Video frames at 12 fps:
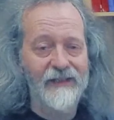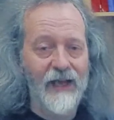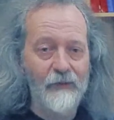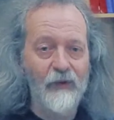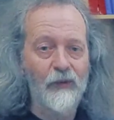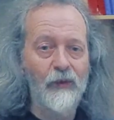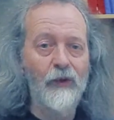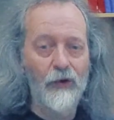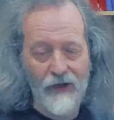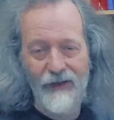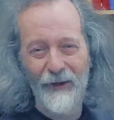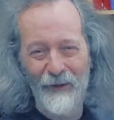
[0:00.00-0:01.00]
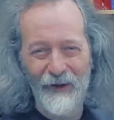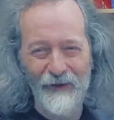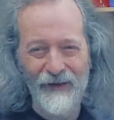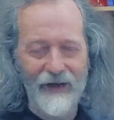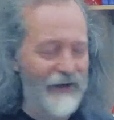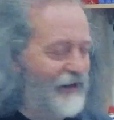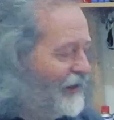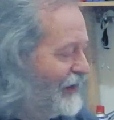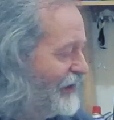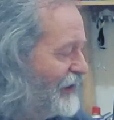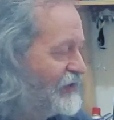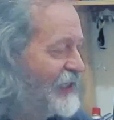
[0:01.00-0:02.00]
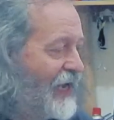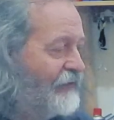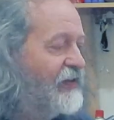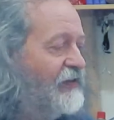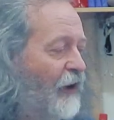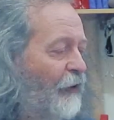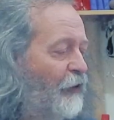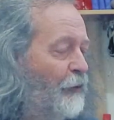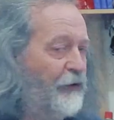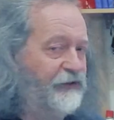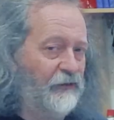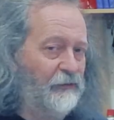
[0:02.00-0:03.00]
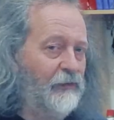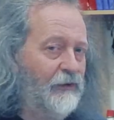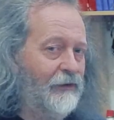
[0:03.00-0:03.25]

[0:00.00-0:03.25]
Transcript: downward walk going on there, and actually having that on the bottom,